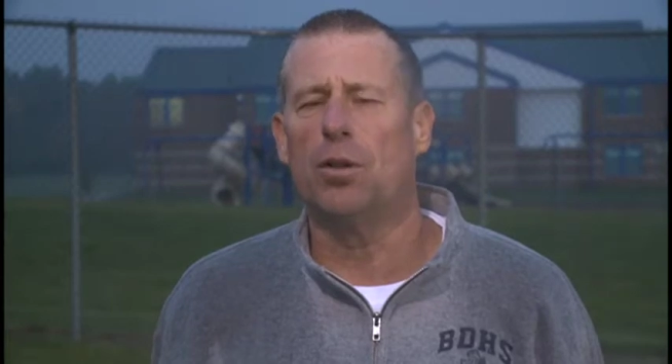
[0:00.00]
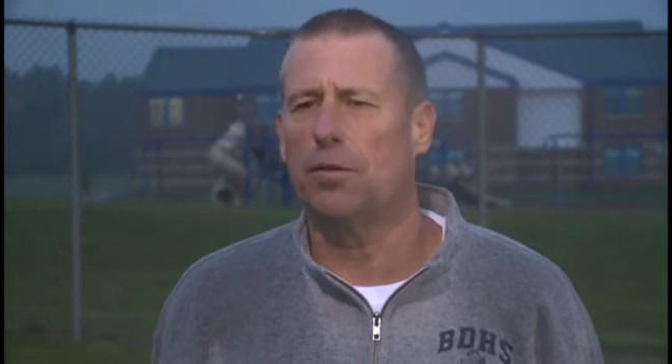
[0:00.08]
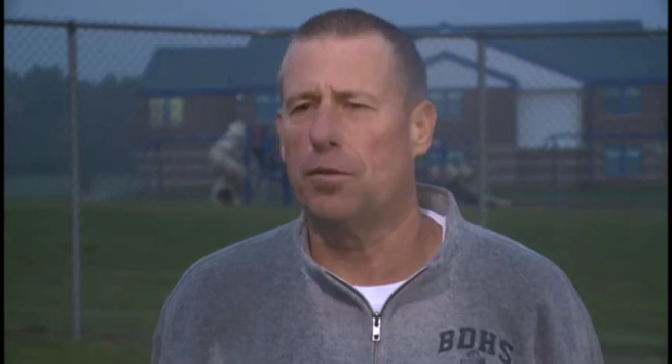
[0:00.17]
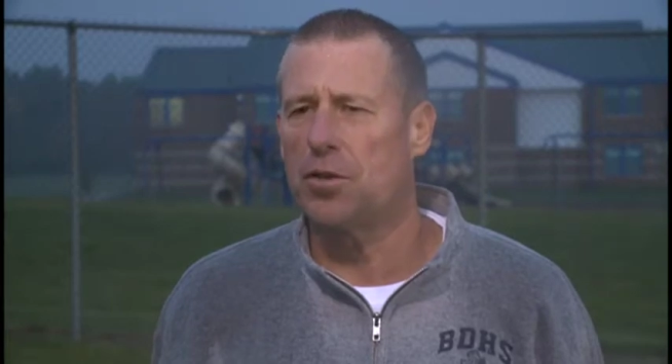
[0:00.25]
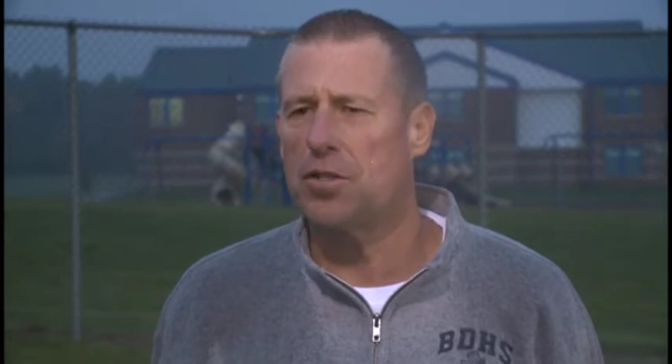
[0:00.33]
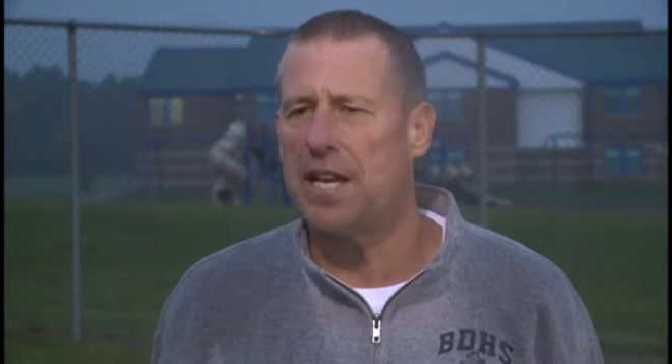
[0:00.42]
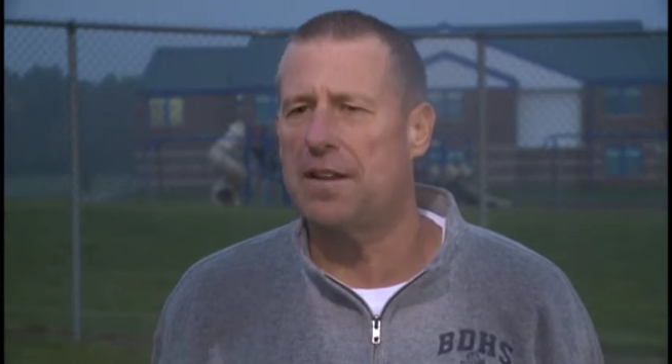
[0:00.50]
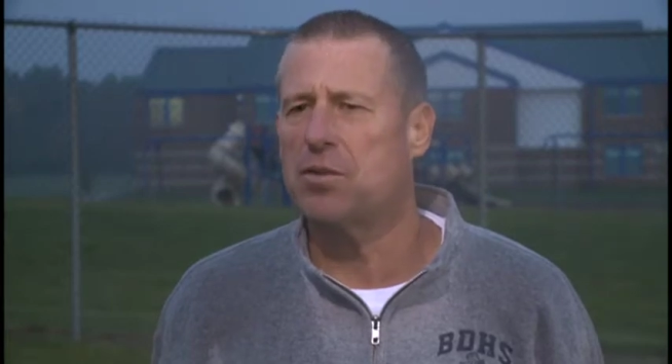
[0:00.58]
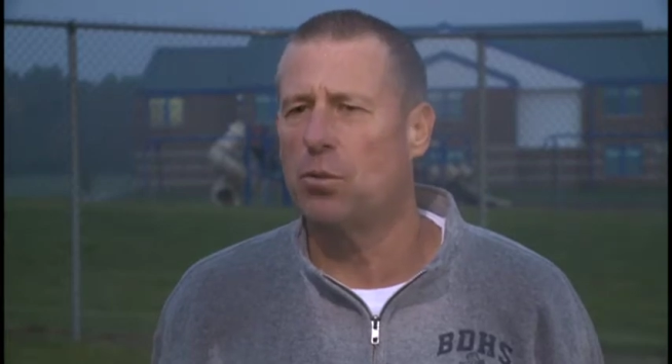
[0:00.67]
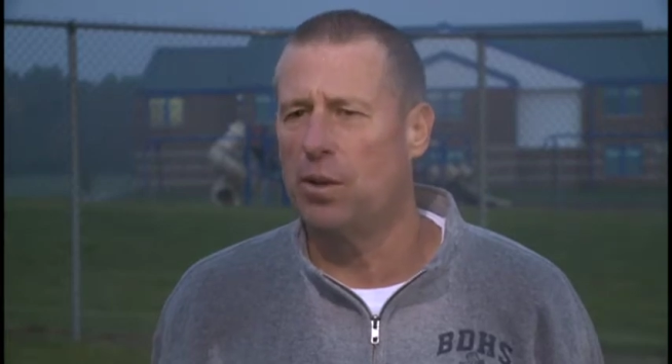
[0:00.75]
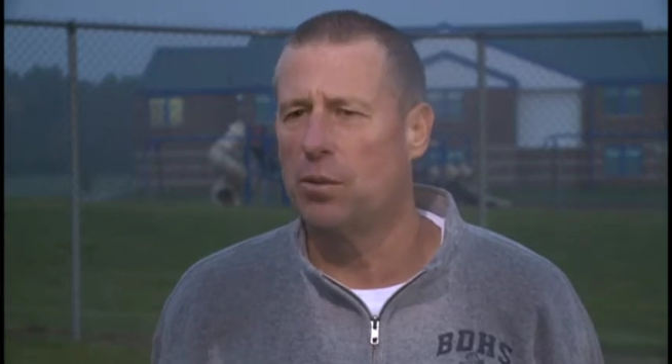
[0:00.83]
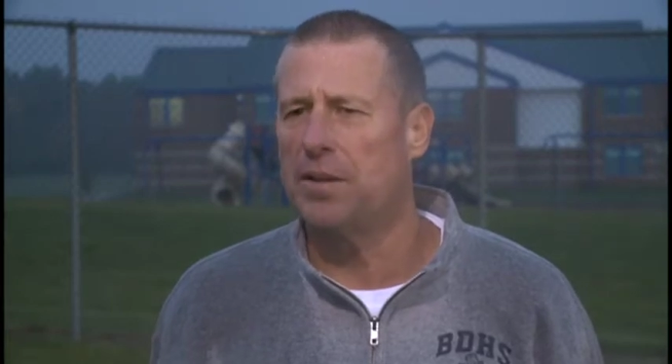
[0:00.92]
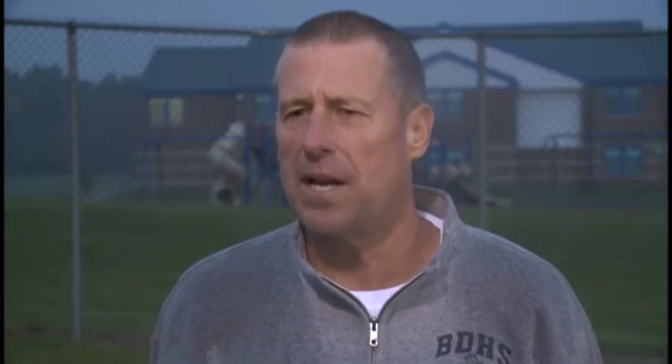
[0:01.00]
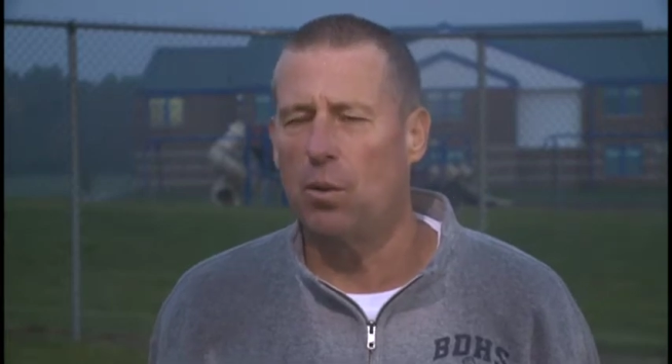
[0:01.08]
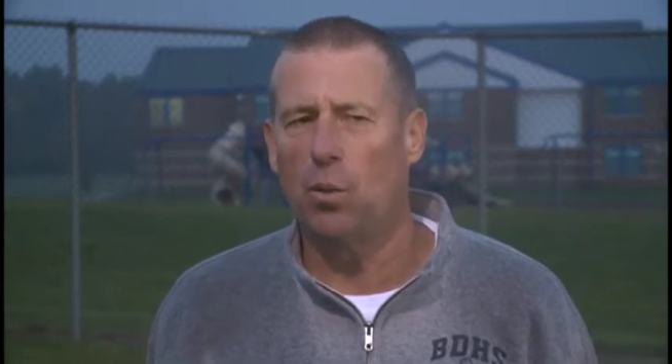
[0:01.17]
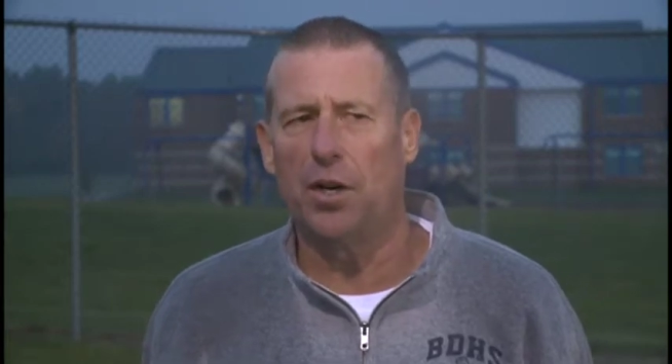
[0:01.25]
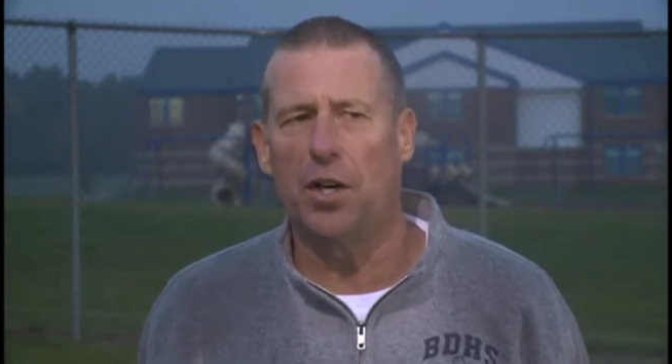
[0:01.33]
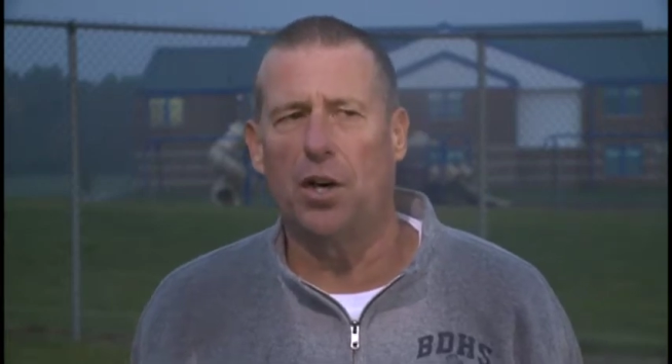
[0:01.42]
in the first half, so we were
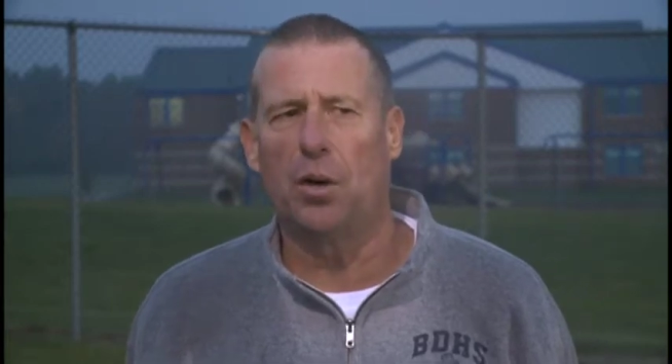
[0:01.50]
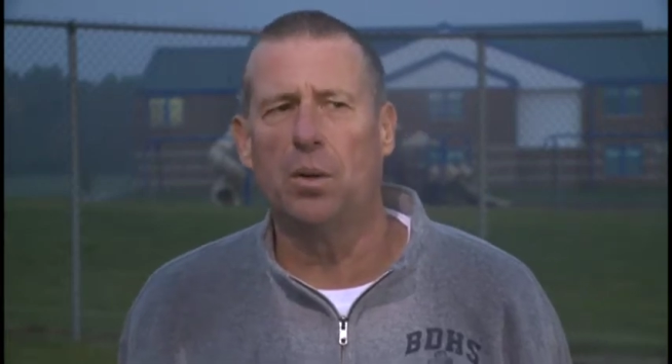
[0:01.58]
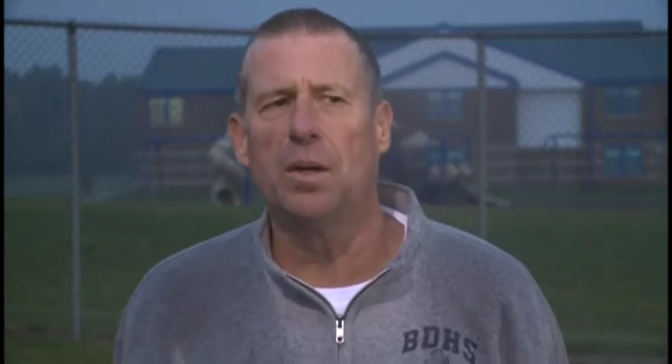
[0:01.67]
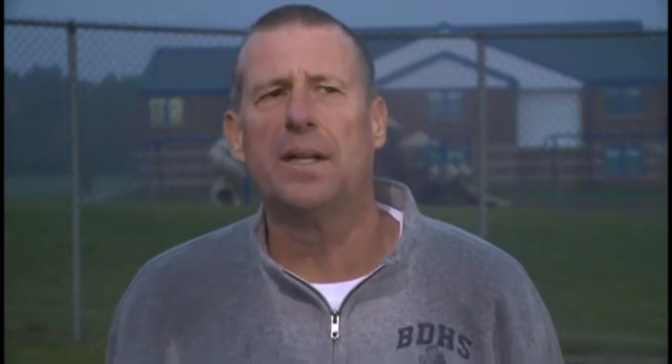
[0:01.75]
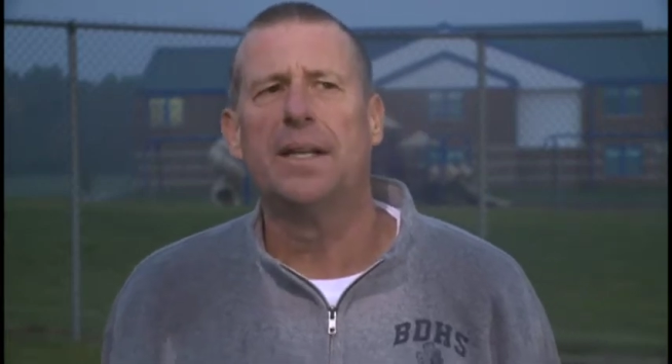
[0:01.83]
down 1-0.